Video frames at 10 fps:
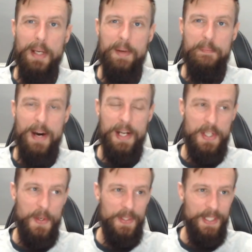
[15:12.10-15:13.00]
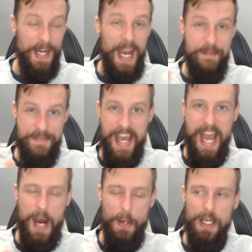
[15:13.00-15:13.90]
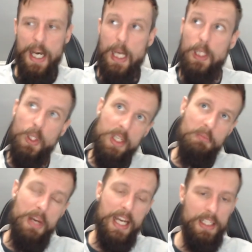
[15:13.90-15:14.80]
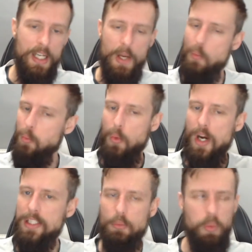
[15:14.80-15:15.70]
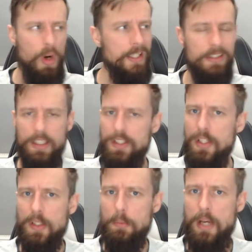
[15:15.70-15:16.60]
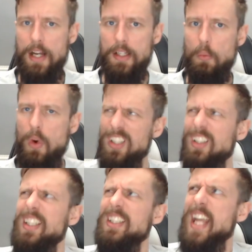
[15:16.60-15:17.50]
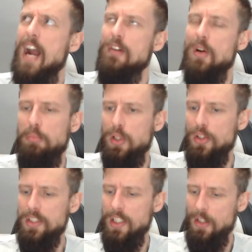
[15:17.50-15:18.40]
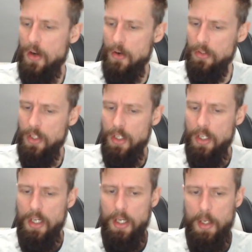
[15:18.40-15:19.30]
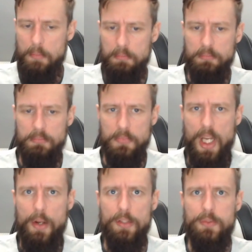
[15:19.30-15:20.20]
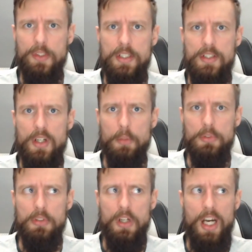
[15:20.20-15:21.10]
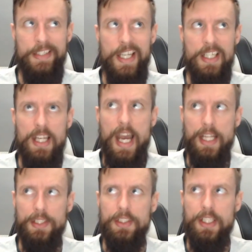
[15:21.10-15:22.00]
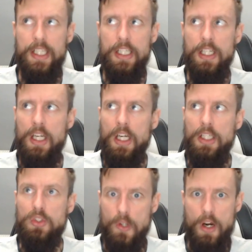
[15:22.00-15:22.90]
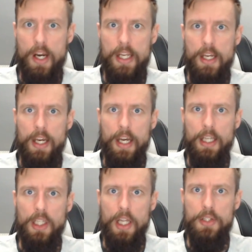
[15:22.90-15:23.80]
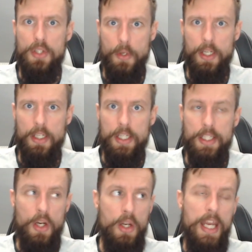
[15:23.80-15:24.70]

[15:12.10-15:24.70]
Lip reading: much older than I am now and looking back and going, why didn't I do anything about it? Why did I just carry on plodding along, going through these jobs? I didn't actually try and do it. You know,